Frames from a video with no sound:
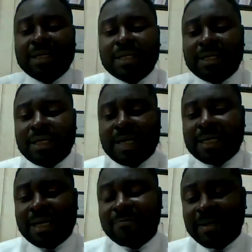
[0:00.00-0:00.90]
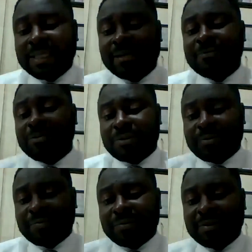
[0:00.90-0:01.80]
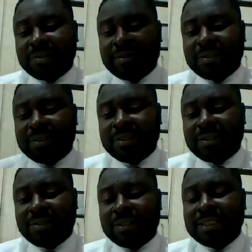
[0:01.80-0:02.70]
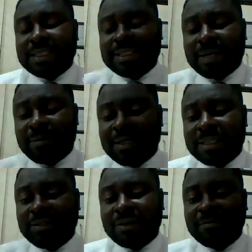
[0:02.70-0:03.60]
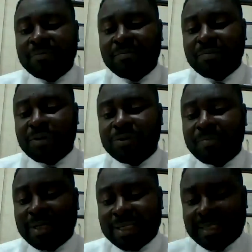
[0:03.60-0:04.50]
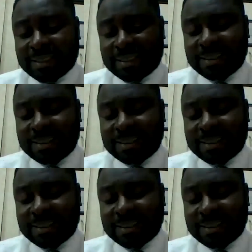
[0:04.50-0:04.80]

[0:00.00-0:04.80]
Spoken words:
can affect their foot because there's abnormality of muscle balance.